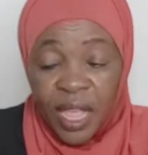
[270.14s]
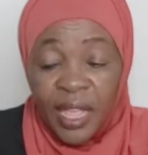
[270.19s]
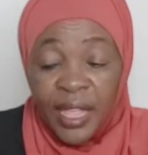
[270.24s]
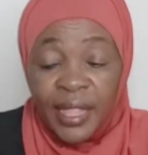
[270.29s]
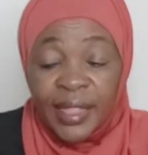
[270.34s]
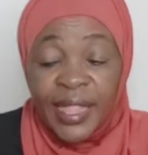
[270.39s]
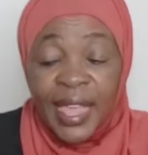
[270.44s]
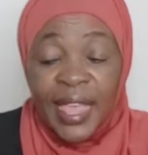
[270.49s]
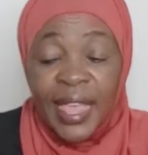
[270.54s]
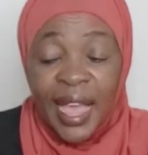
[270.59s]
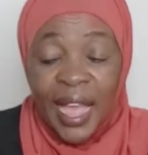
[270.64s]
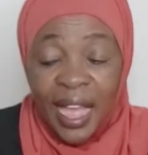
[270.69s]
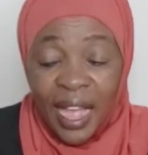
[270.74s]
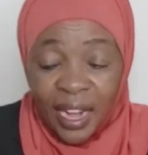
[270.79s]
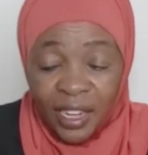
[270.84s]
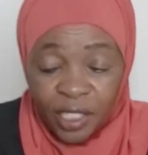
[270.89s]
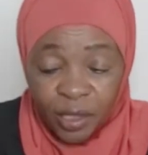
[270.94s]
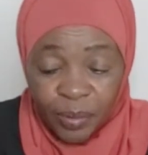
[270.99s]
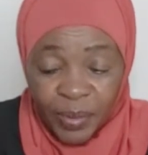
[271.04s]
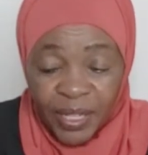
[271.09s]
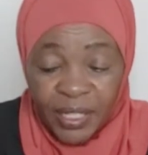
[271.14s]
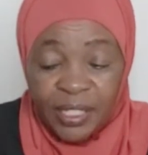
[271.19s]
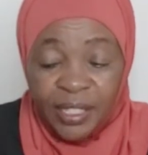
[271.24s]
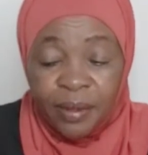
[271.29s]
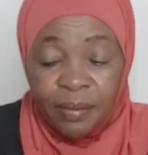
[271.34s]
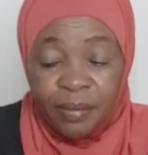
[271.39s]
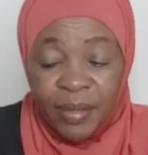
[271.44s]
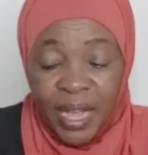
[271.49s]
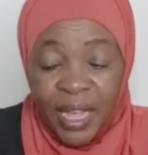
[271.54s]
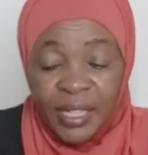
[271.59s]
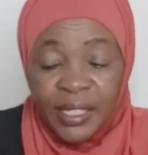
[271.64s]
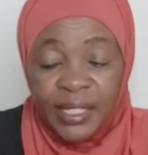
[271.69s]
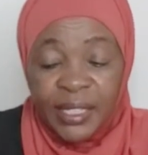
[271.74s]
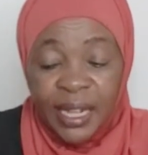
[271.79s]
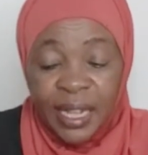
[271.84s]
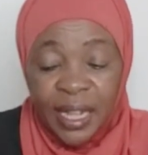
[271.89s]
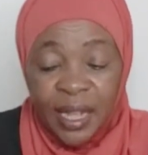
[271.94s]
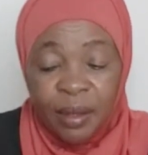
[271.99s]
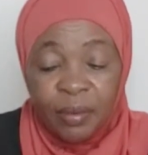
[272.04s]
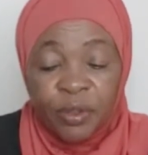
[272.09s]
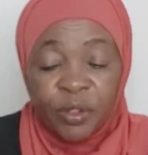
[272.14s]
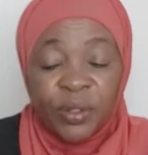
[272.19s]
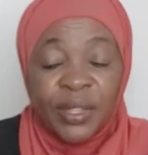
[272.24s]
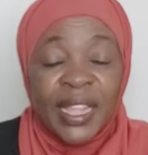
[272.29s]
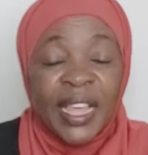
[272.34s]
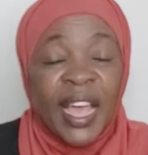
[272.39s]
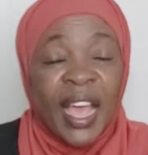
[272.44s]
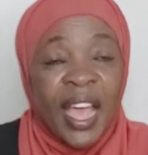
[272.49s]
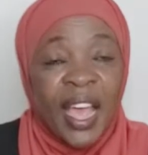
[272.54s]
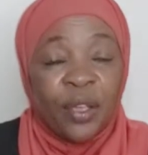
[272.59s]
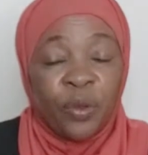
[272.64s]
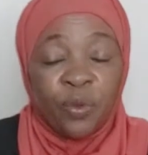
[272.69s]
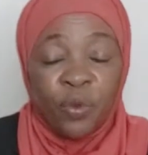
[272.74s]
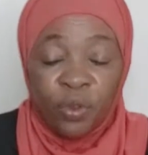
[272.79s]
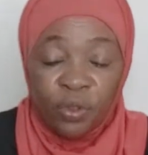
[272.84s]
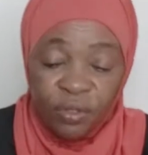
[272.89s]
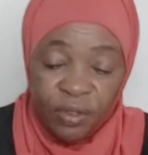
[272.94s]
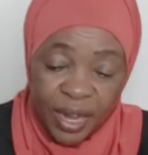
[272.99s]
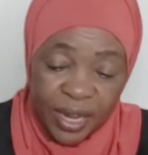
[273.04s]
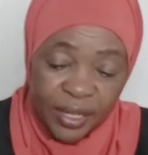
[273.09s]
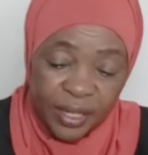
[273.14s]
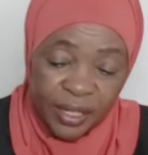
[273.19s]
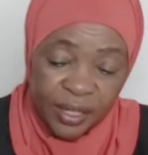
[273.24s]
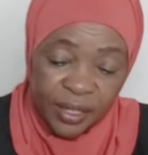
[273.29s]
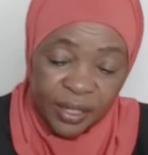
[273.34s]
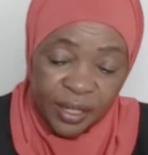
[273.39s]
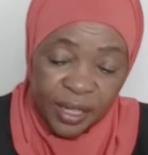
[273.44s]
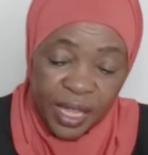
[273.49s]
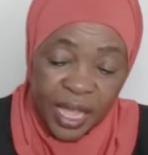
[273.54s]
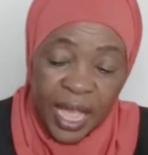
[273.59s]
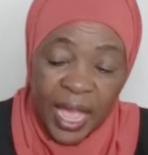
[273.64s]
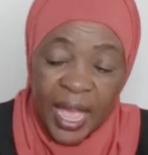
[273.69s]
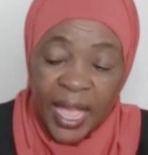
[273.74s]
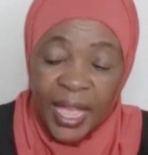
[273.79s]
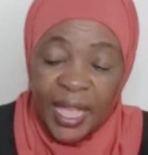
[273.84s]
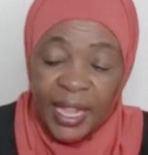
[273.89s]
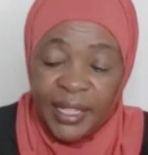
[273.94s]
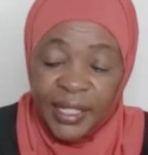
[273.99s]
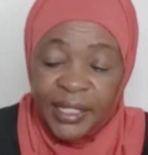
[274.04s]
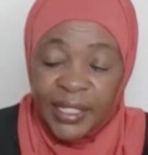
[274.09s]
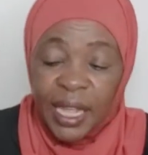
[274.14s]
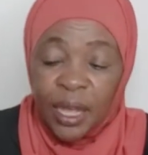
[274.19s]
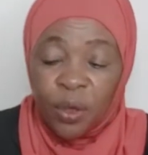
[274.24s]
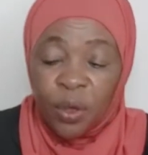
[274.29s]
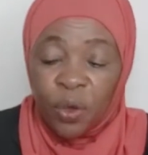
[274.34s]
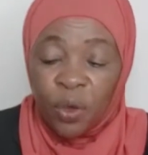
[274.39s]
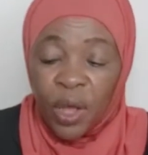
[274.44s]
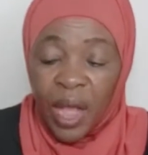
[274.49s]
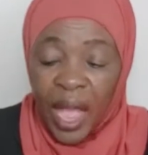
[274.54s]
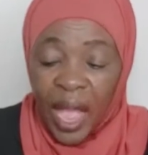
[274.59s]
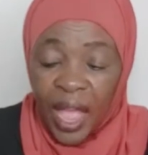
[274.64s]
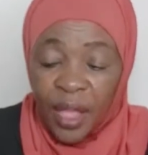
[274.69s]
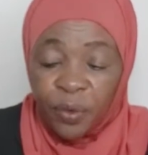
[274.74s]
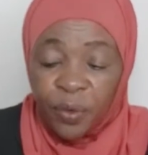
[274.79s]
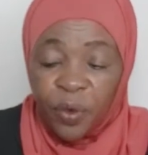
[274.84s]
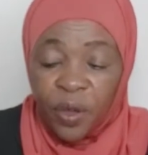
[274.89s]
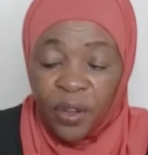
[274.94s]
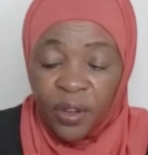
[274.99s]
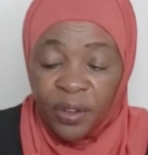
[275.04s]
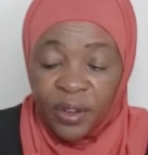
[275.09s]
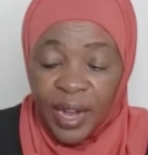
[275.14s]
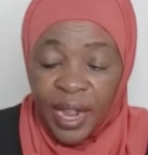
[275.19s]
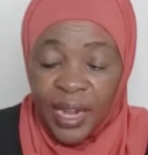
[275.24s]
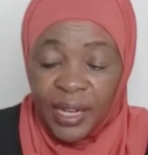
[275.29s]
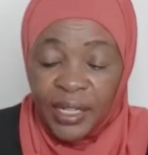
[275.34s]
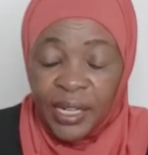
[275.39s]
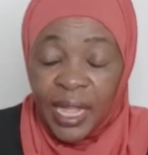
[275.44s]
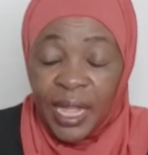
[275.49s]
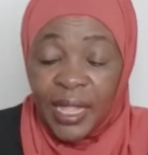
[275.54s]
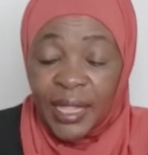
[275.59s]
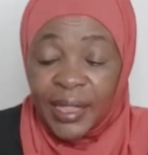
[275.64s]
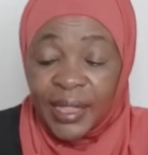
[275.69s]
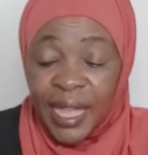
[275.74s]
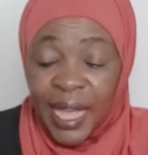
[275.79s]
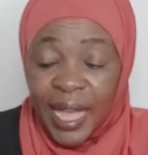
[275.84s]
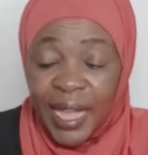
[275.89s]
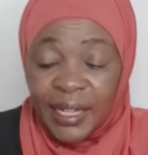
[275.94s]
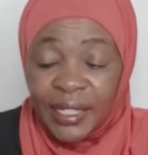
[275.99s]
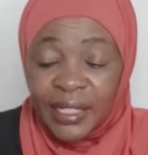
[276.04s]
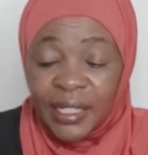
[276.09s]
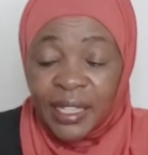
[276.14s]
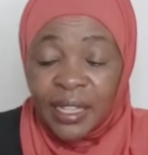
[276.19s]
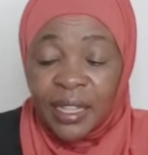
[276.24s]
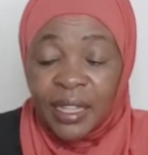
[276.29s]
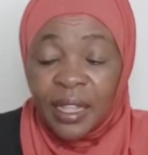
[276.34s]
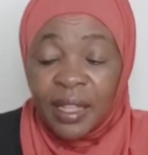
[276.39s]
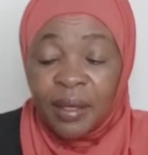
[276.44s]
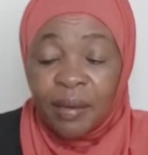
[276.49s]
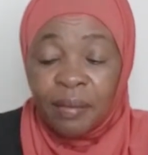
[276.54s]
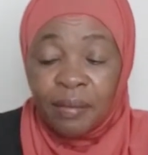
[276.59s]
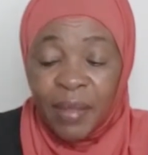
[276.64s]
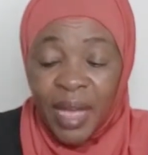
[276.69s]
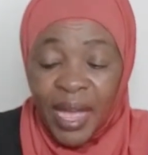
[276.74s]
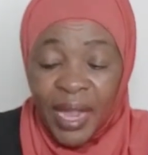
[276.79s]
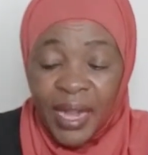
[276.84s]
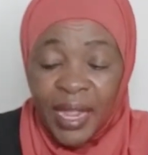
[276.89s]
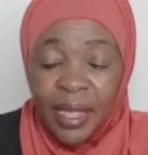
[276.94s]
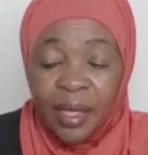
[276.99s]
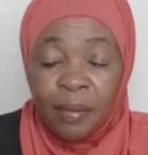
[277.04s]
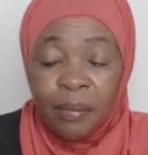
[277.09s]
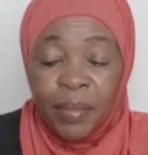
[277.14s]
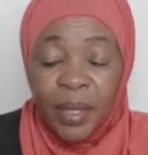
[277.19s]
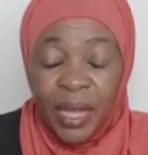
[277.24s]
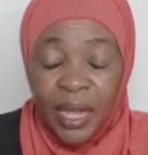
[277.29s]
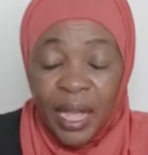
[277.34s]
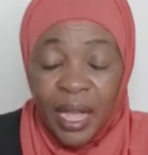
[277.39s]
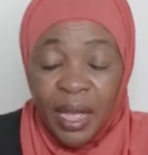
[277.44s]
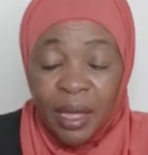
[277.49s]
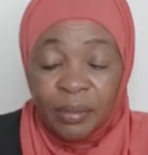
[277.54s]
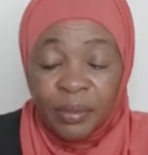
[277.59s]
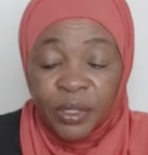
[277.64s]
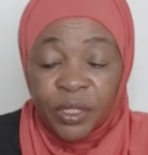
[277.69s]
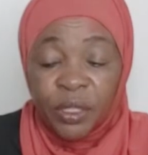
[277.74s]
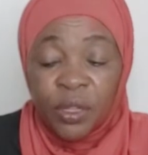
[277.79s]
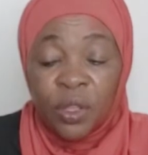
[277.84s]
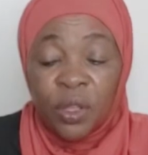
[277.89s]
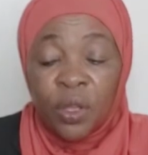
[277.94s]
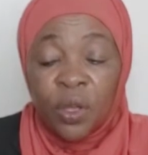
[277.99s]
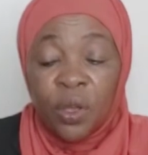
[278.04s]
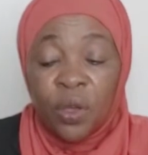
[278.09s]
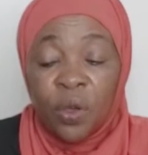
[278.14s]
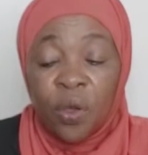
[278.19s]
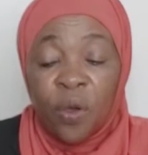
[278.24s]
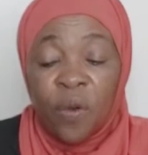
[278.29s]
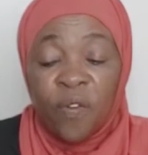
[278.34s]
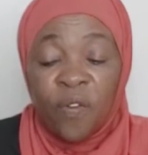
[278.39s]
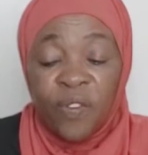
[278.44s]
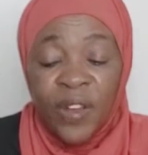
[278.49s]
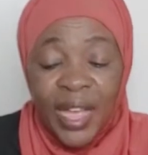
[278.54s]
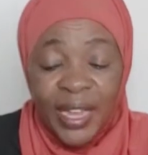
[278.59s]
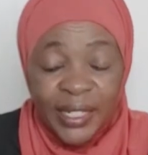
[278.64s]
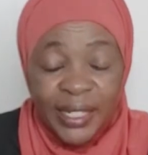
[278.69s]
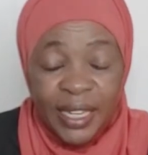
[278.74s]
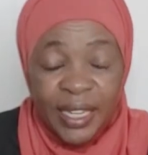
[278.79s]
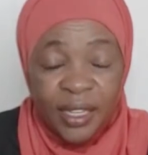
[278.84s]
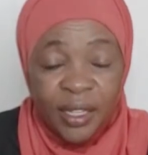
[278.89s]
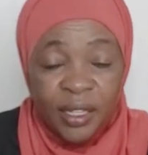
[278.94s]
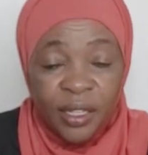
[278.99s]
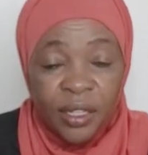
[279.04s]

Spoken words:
they ultimately must come to the I quadrant. It's the I quadrant that money becomes converted.